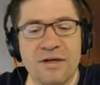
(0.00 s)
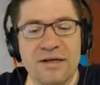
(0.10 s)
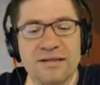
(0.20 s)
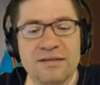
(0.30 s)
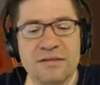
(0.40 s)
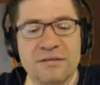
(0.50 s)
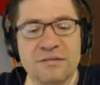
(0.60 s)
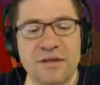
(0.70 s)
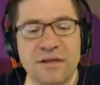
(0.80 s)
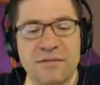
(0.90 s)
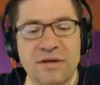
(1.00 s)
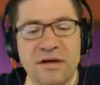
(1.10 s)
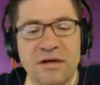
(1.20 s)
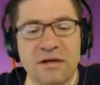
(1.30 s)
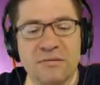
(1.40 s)
Looks safe. I'm
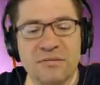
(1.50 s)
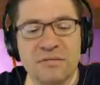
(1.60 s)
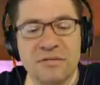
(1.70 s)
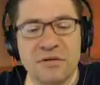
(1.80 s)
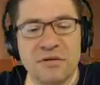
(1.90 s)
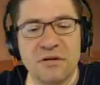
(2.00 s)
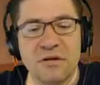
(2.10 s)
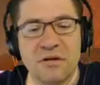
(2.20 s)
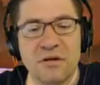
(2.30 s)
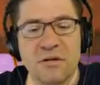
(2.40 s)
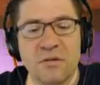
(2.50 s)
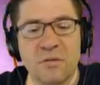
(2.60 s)
gonna hide in the corner. Nope,